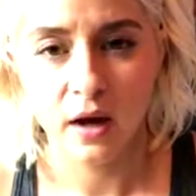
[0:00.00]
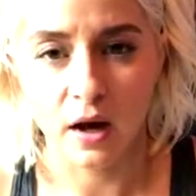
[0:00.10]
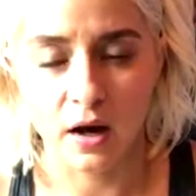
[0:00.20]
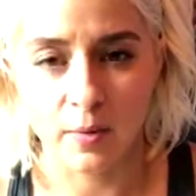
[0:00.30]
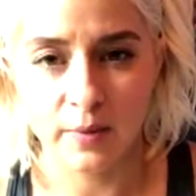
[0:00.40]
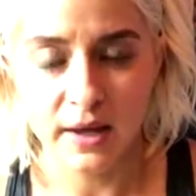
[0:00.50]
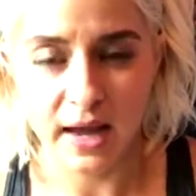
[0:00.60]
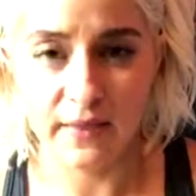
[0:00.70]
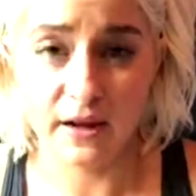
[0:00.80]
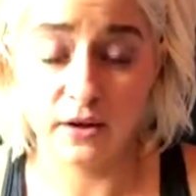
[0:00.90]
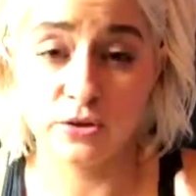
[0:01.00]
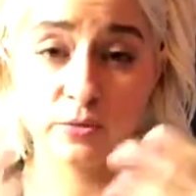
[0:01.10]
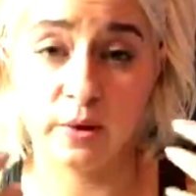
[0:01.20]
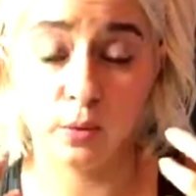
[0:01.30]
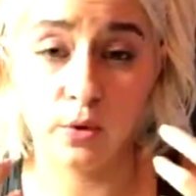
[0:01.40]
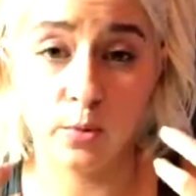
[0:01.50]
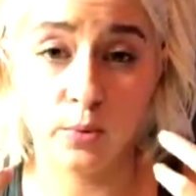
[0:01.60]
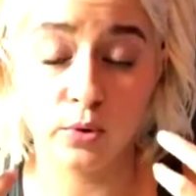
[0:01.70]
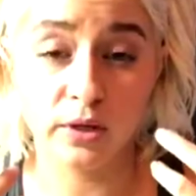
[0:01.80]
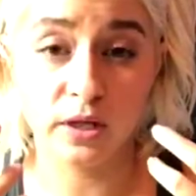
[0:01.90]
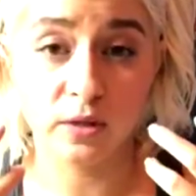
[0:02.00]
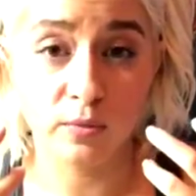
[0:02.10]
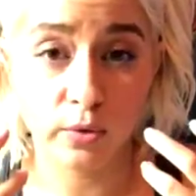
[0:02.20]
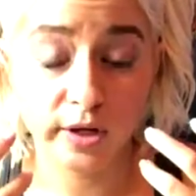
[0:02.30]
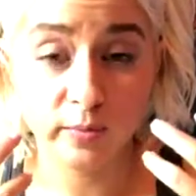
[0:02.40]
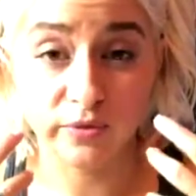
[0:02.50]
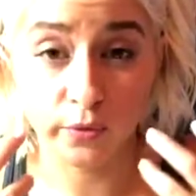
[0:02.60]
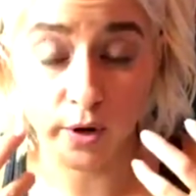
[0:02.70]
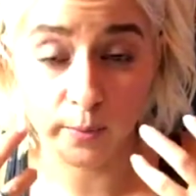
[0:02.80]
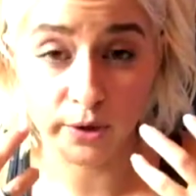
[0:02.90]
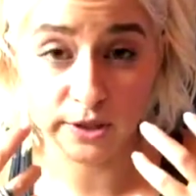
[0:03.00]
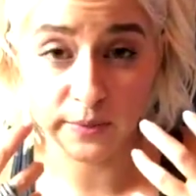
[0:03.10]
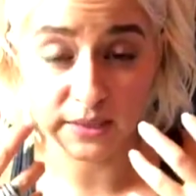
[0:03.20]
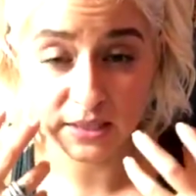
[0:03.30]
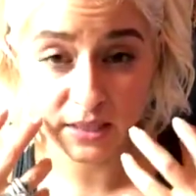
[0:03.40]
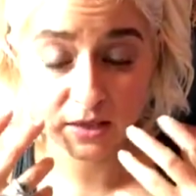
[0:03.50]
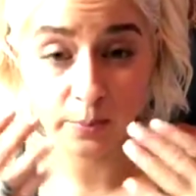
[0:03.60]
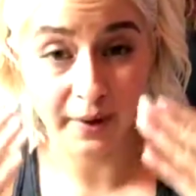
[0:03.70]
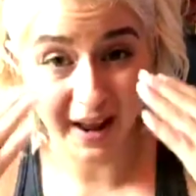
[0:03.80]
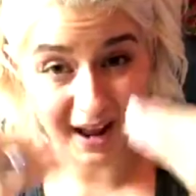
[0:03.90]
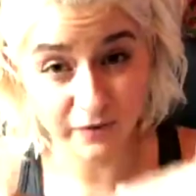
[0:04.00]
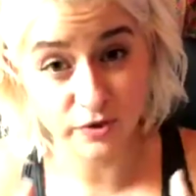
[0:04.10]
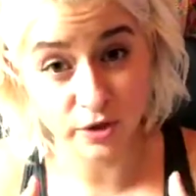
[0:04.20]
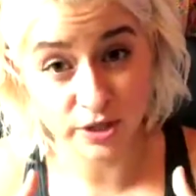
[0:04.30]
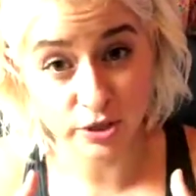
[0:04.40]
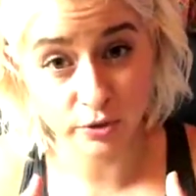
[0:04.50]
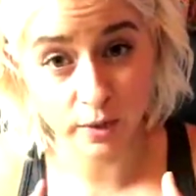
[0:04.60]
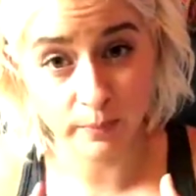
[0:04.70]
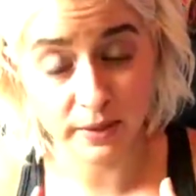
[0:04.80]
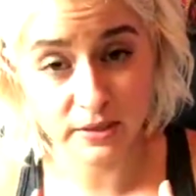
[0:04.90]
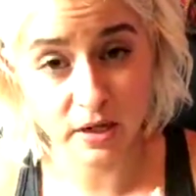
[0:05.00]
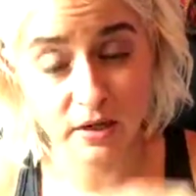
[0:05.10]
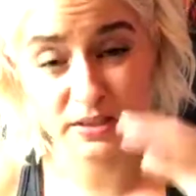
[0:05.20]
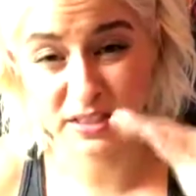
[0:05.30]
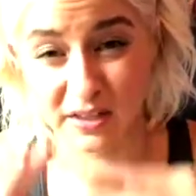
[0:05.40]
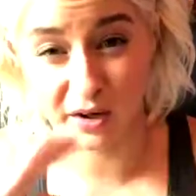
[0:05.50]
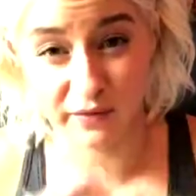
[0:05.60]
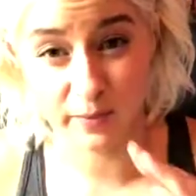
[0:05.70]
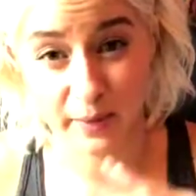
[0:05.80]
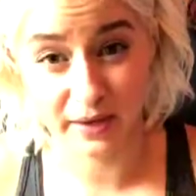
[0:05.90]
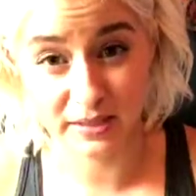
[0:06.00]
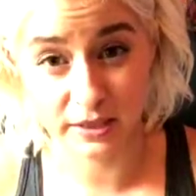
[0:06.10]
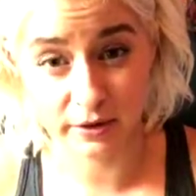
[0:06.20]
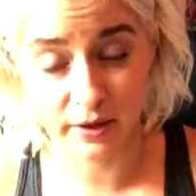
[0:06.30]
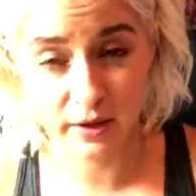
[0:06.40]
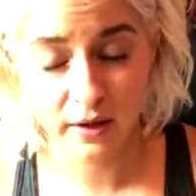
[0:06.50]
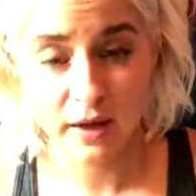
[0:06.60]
And then I'll do my oil pulling in the morning before I brush my teeth, but after I scrape my tongue to get off the bacteria.